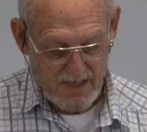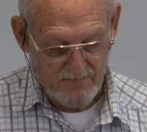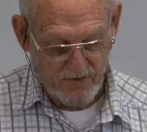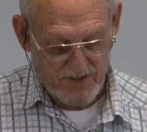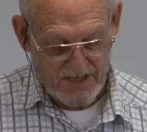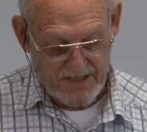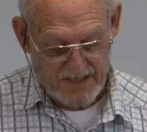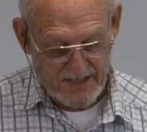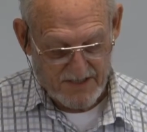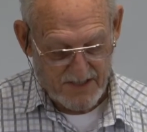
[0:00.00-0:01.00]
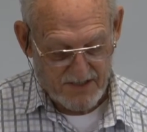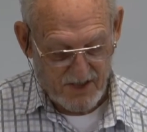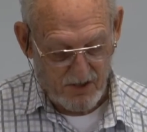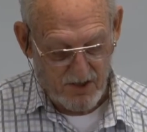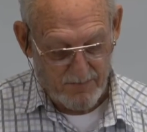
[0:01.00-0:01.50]
Verse 18 says,
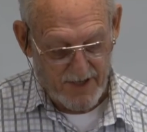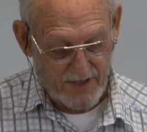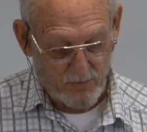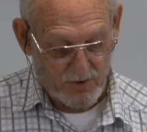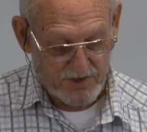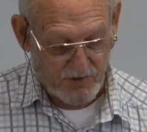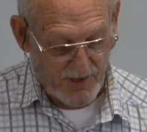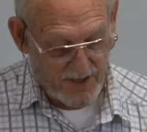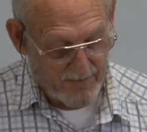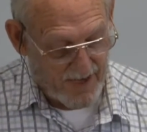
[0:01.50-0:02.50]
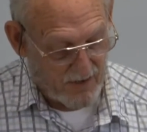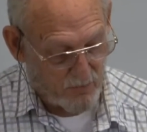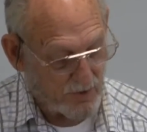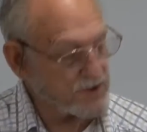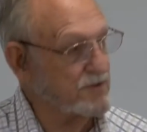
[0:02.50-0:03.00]
call them in, we'll straighten them out
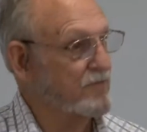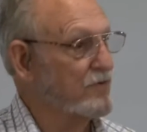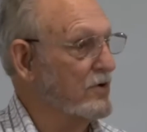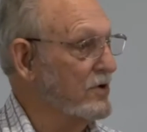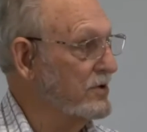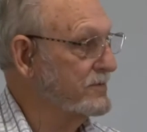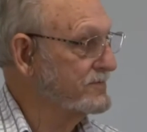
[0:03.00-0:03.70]
once and for all.